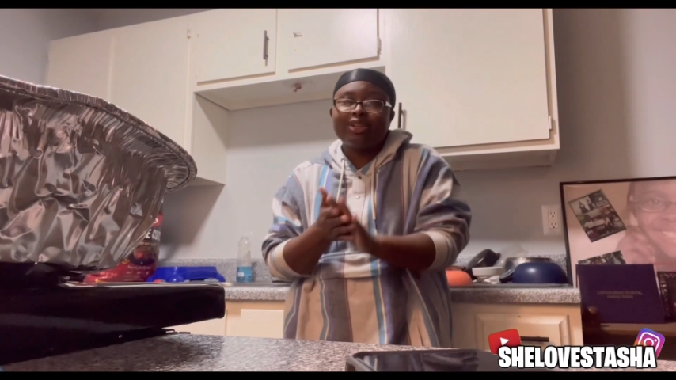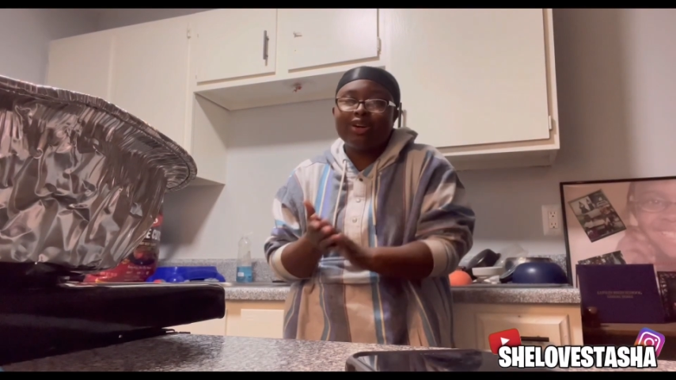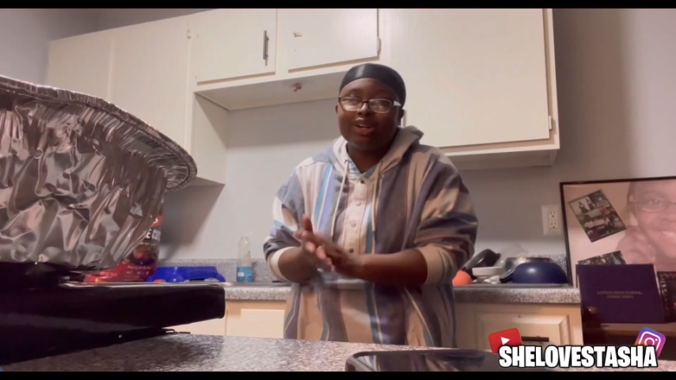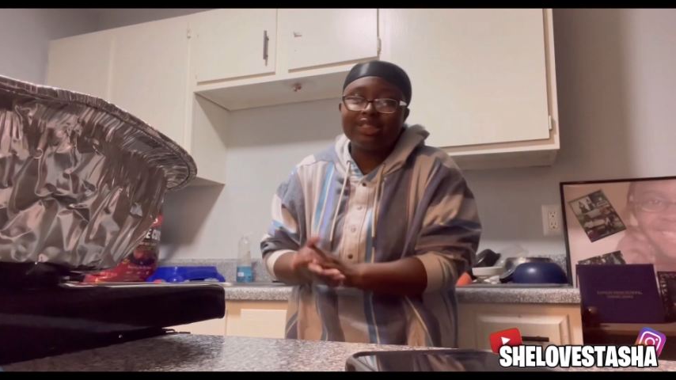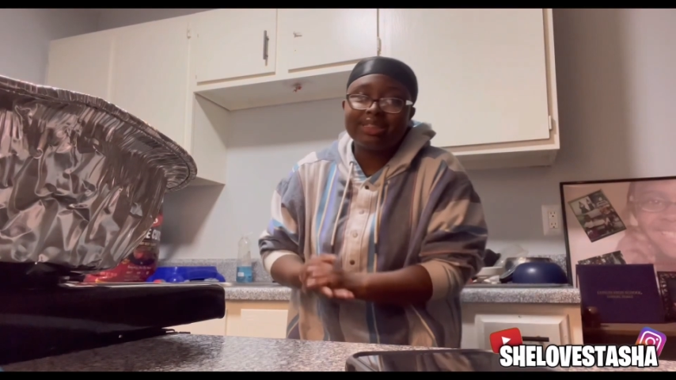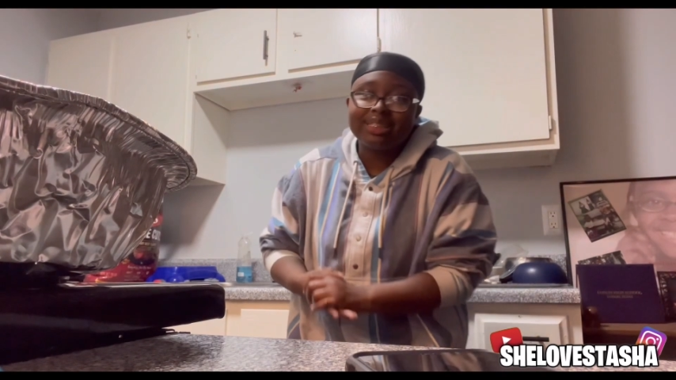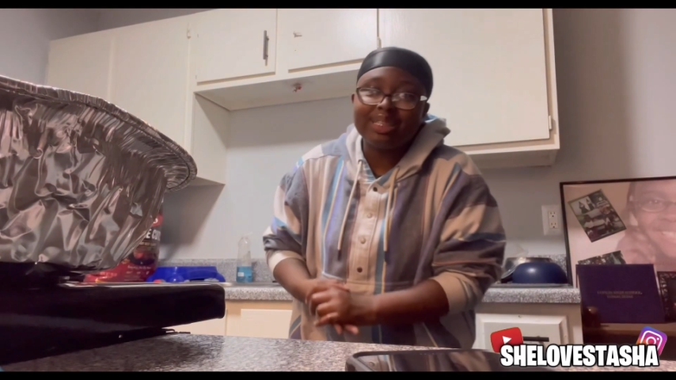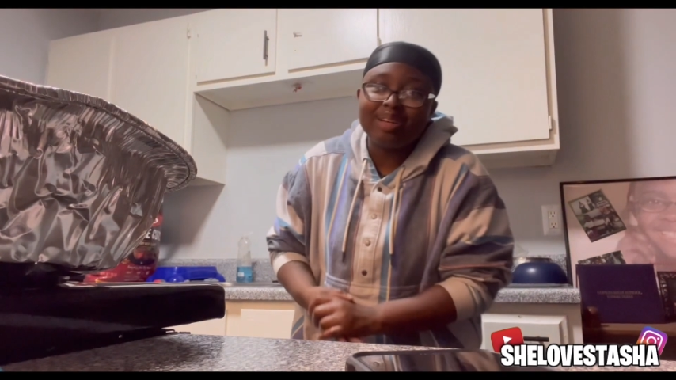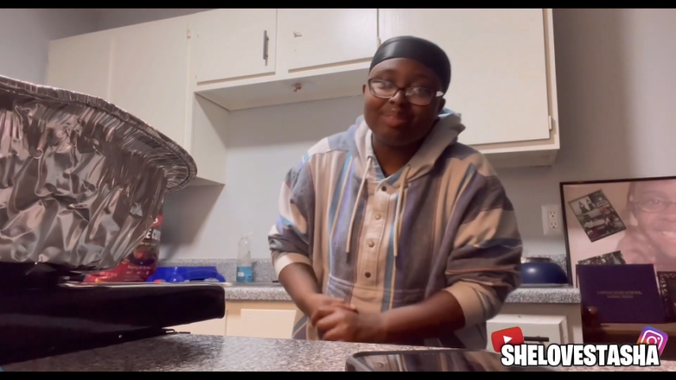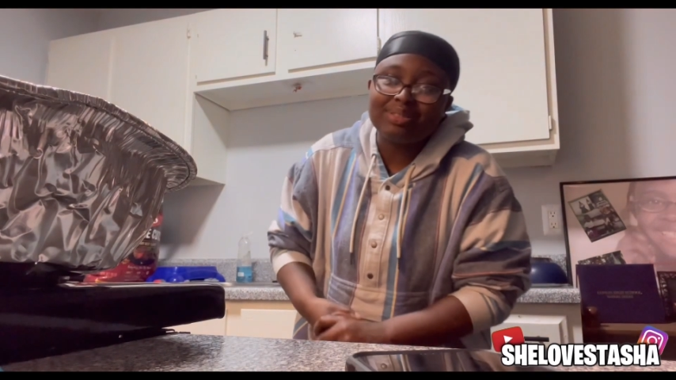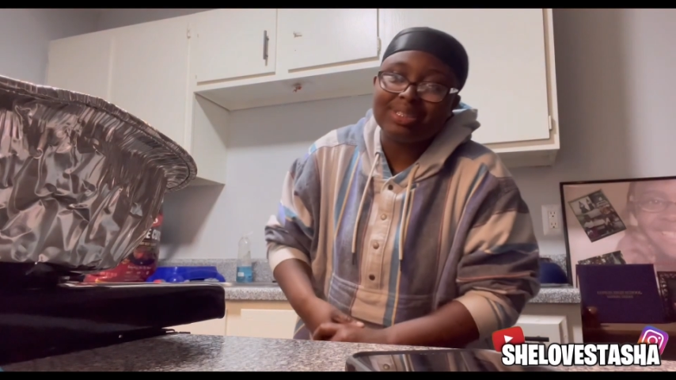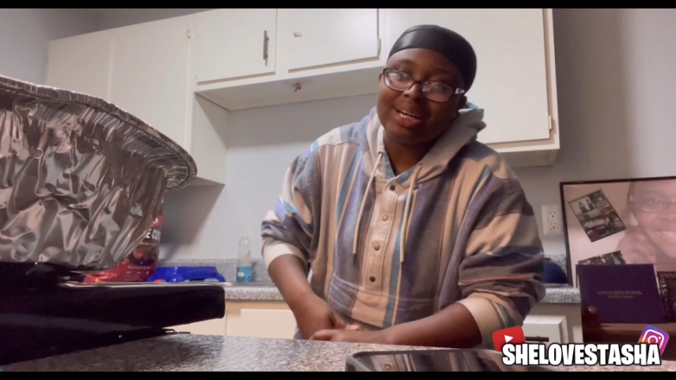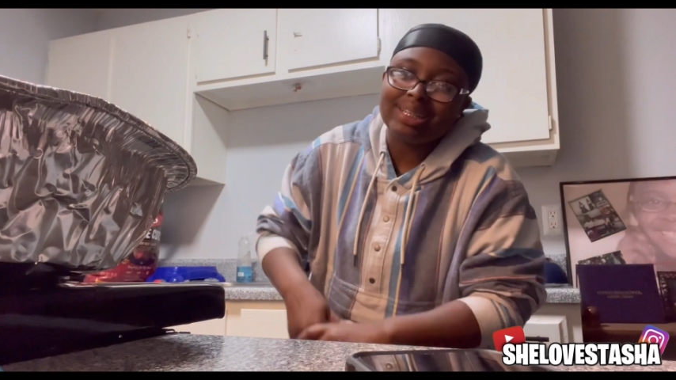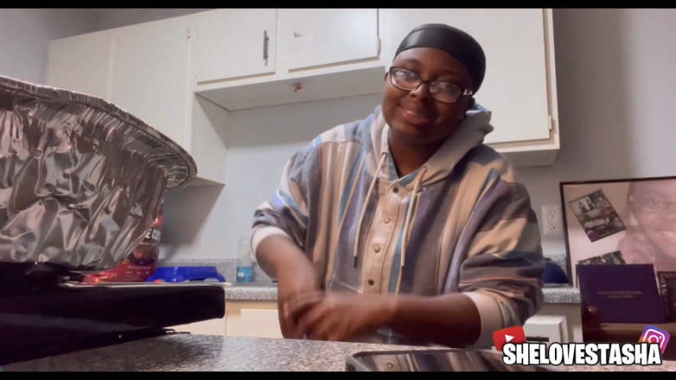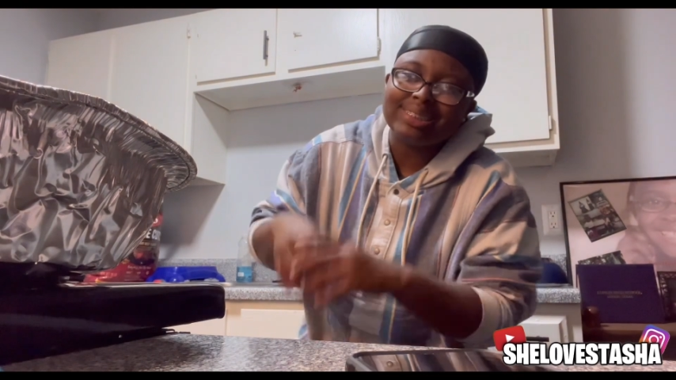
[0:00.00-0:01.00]
girl, she loves
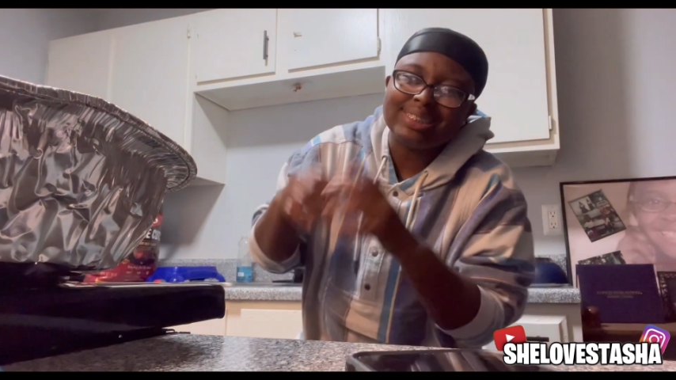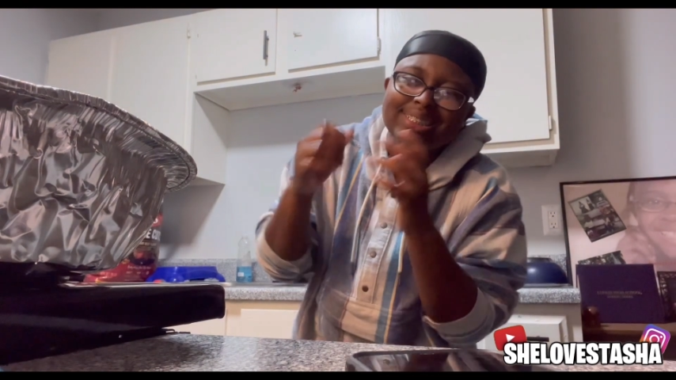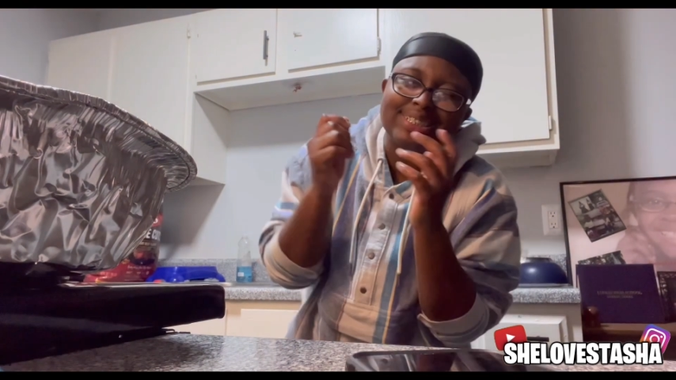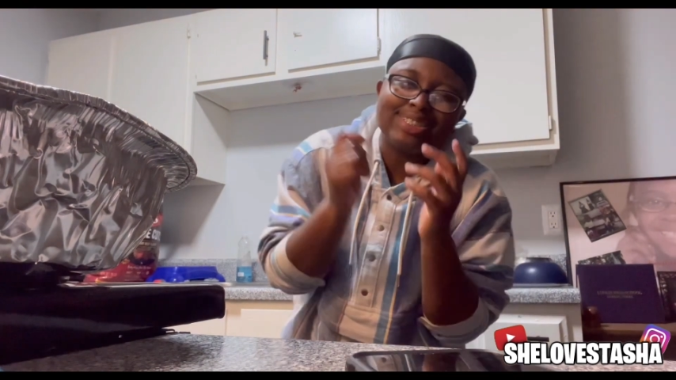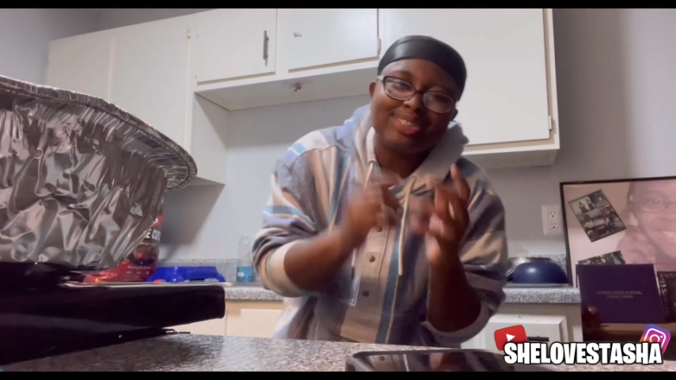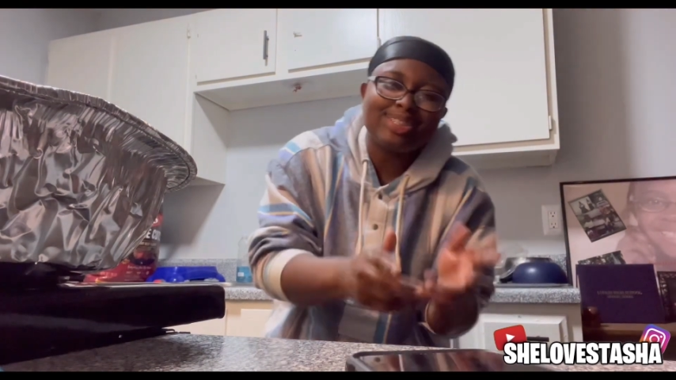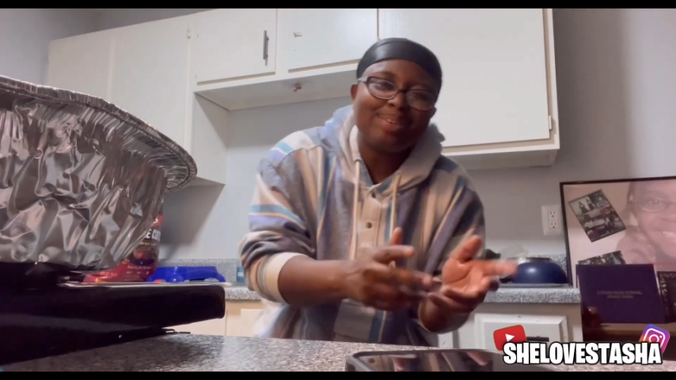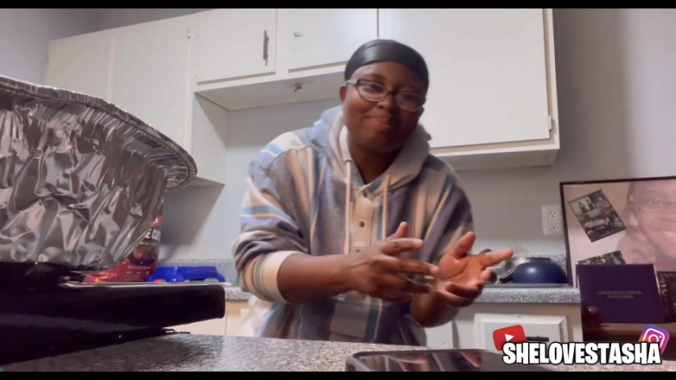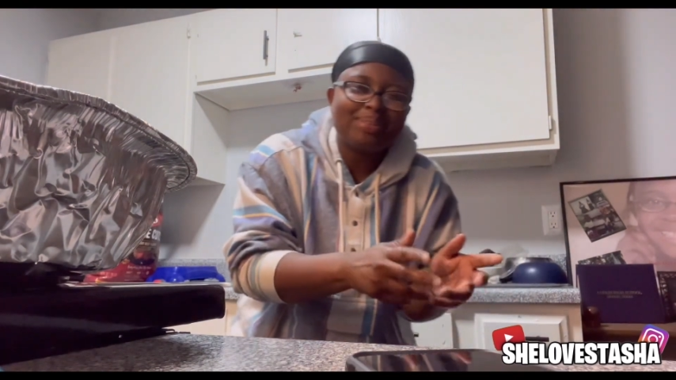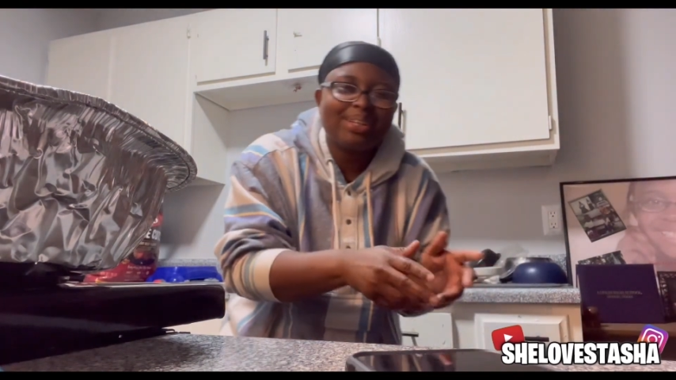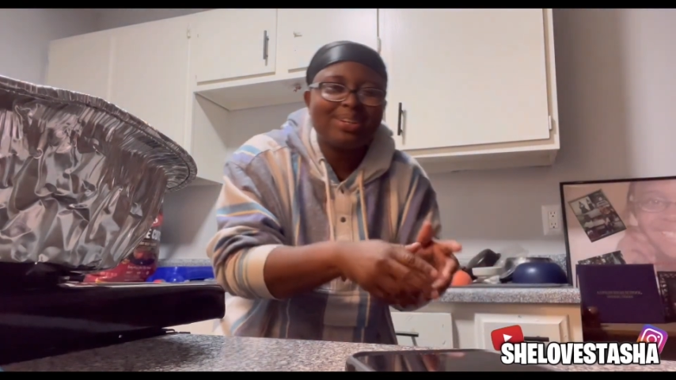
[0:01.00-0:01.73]
Tasha, the triple